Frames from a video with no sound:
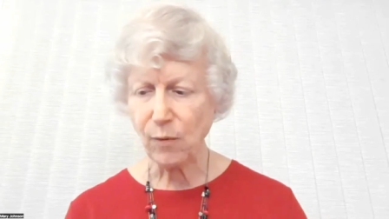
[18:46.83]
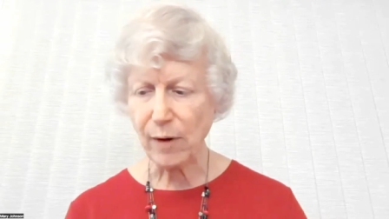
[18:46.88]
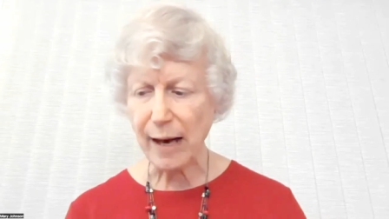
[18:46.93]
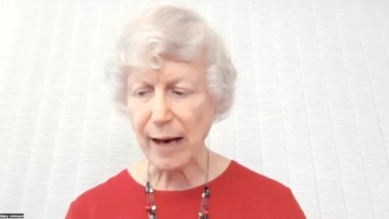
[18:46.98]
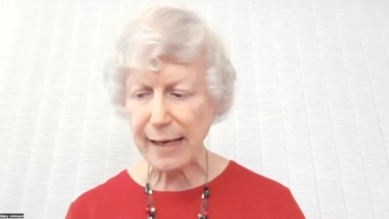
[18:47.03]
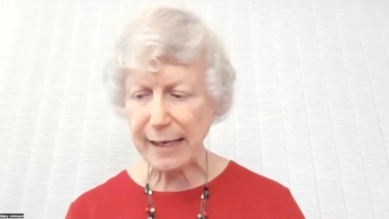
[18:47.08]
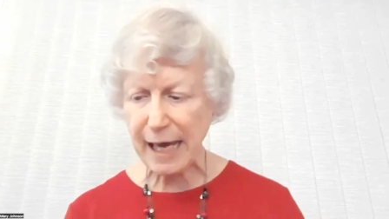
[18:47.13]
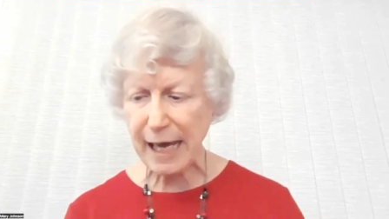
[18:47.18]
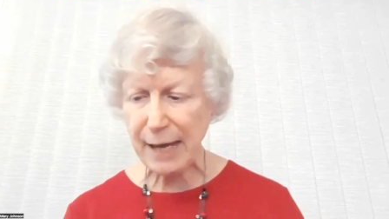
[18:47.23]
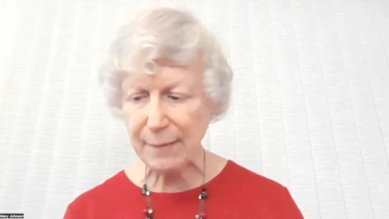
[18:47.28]

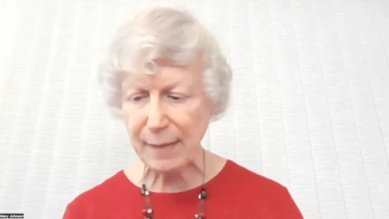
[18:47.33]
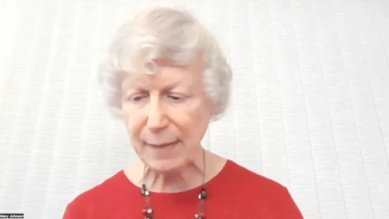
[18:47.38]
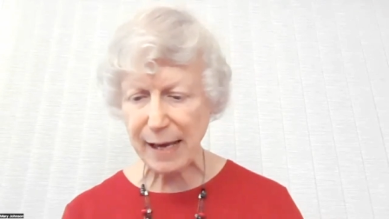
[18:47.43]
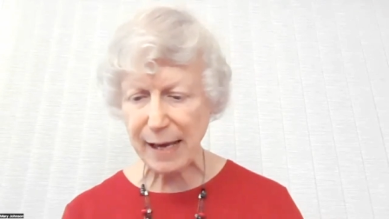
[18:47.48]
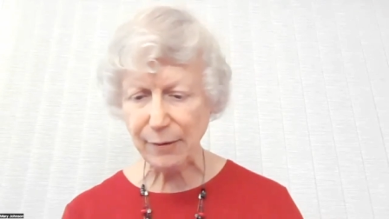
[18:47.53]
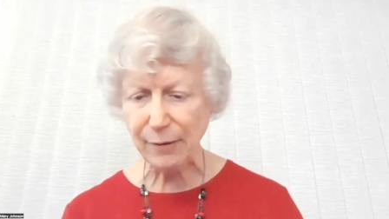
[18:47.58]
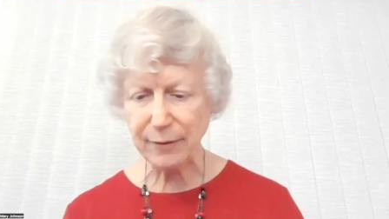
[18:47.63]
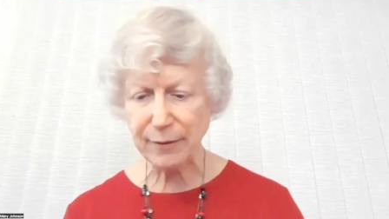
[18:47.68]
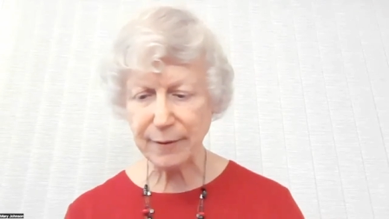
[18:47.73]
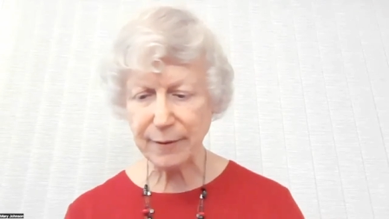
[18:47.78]
When I came
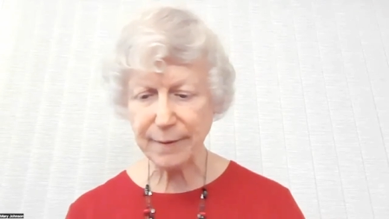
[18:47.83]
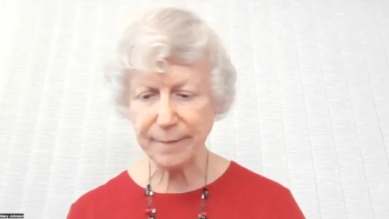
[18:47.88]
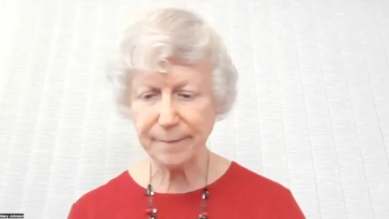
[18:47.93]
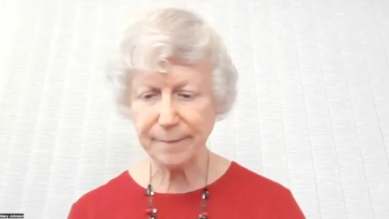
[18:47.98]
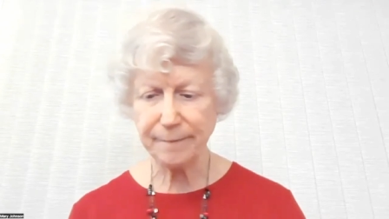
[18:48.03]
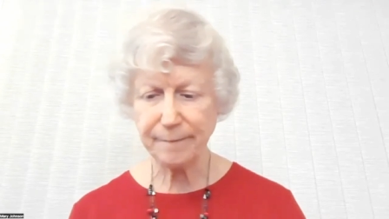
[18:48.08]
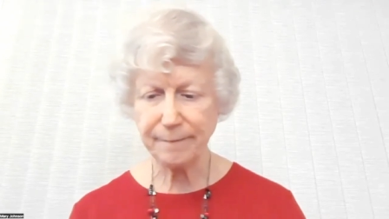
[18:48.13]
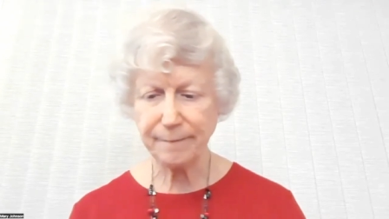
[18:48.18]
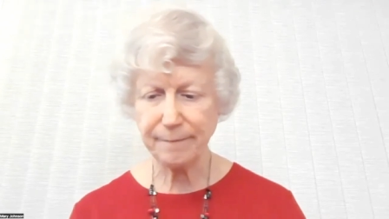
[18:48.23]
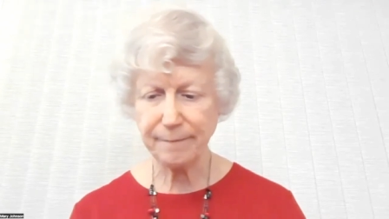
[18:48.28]
out,
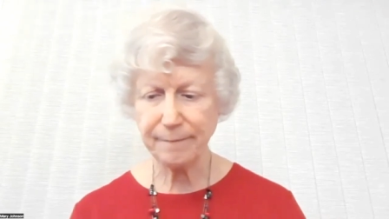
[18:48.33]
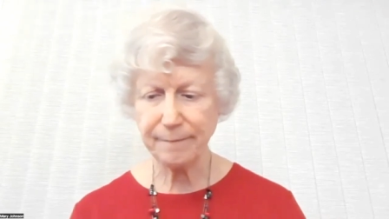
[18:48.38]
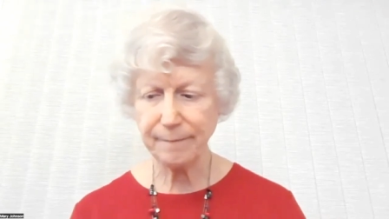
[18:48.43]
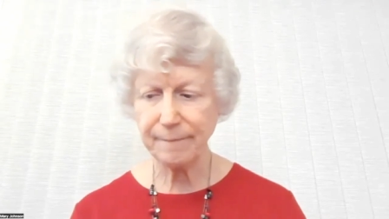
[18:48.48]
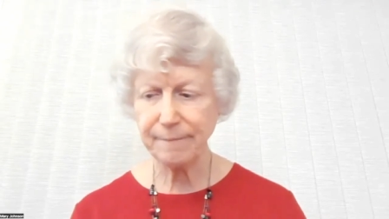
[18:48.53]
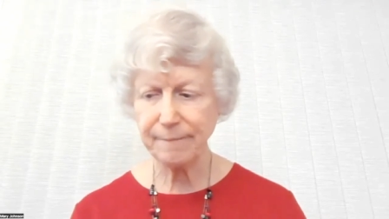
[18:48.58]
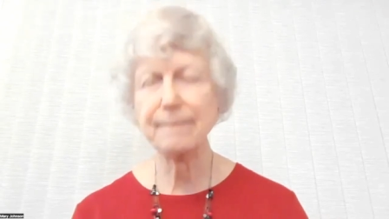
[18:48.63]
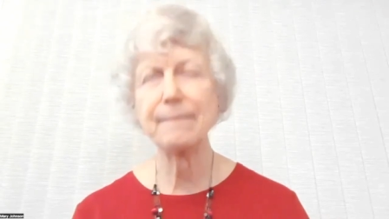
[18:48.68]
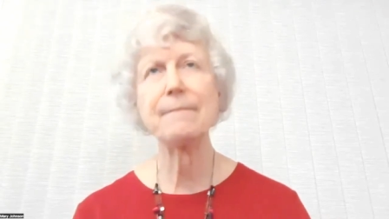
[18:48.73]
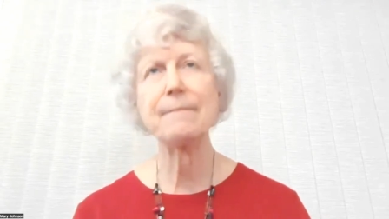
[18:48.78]

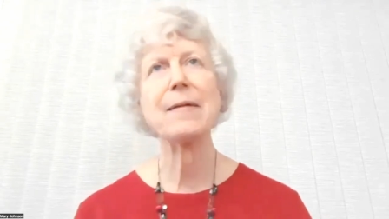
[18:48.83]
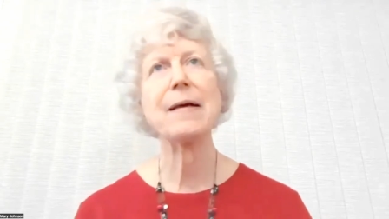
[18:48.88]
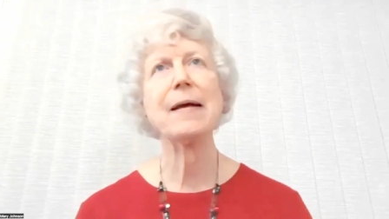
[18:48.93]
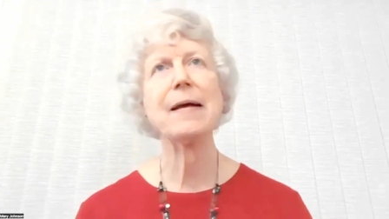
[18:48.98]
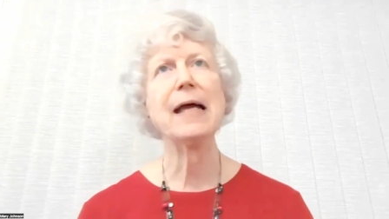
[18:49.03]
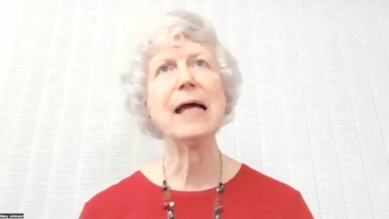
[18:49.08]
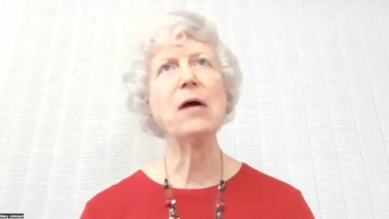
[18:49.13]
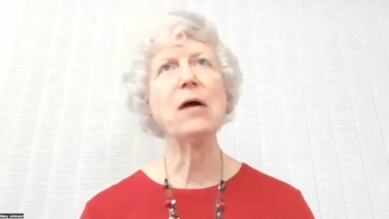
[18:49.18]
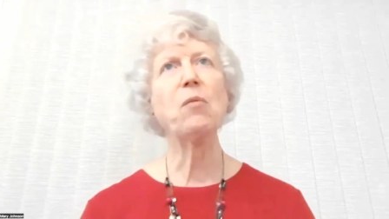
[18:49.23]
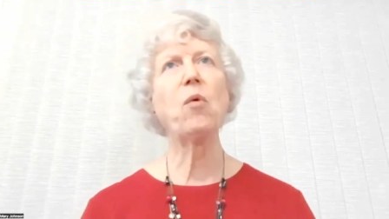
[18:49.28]

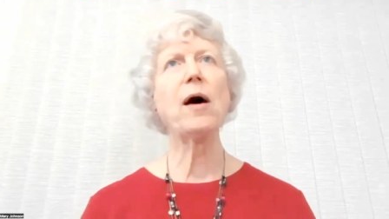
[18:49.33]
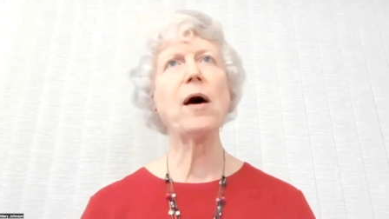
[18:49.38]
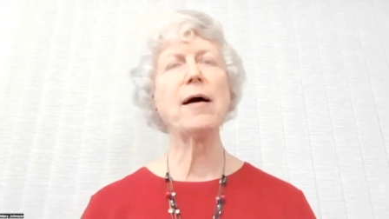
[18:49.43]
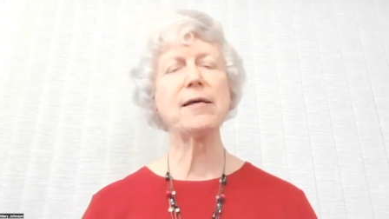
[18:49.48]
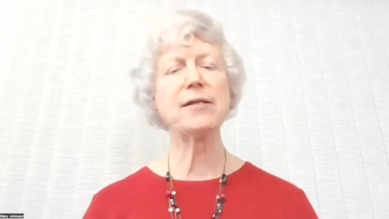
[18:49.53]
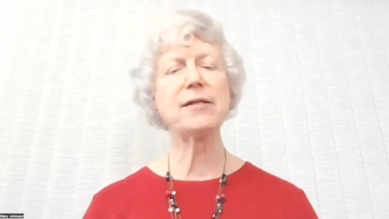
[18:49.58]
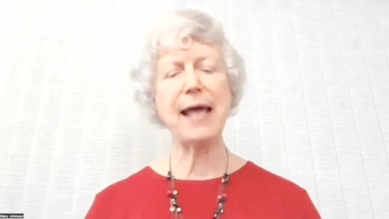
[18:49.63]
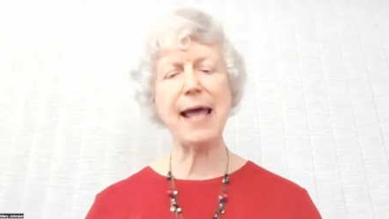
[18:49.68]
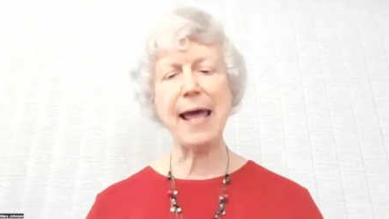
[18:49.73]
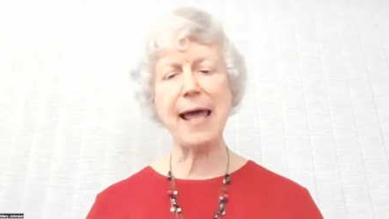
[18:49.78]
it
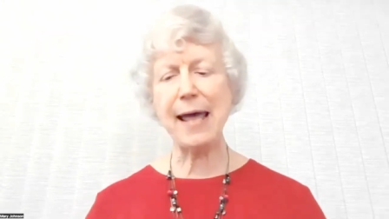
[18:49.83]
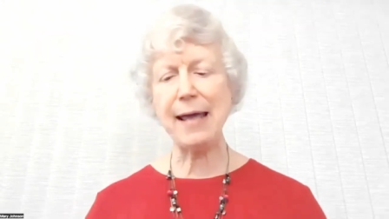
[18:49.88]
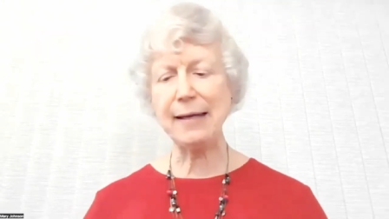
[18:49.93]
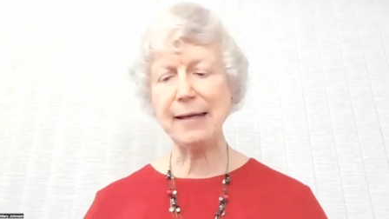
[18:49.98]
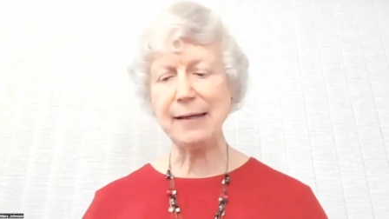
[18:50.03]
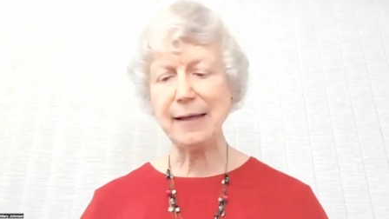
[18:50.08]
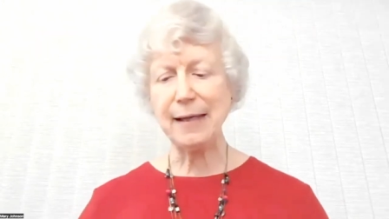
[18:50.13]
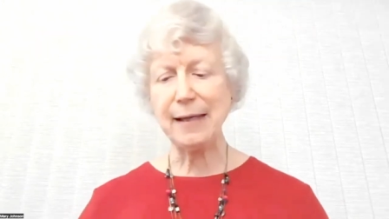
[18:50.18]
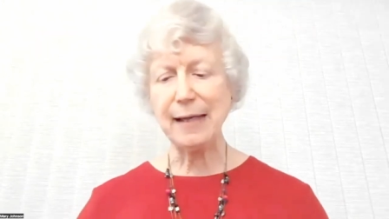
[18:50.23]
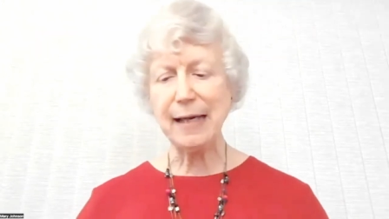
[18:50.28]
was
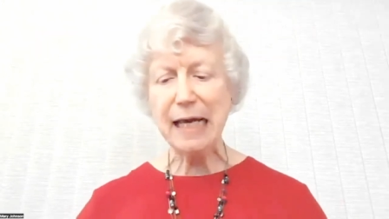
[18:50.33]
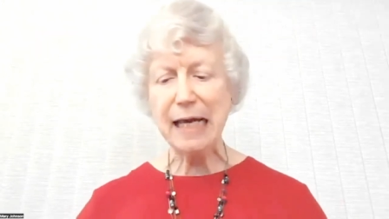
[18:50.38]
an